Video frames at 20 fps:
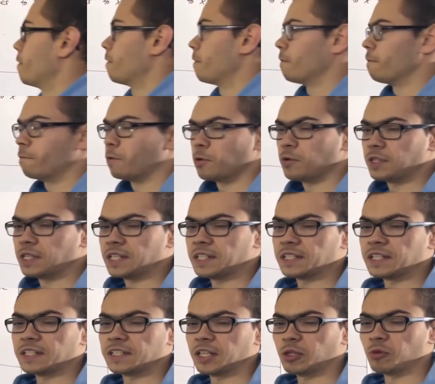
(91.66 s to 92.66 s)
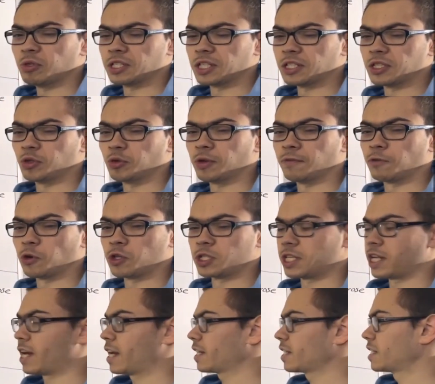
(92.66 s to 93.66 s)
for these sequences to converge to
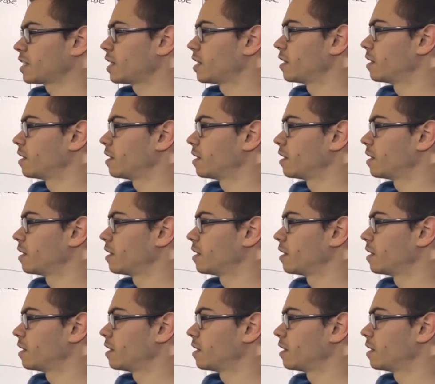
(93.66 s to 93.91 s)
x?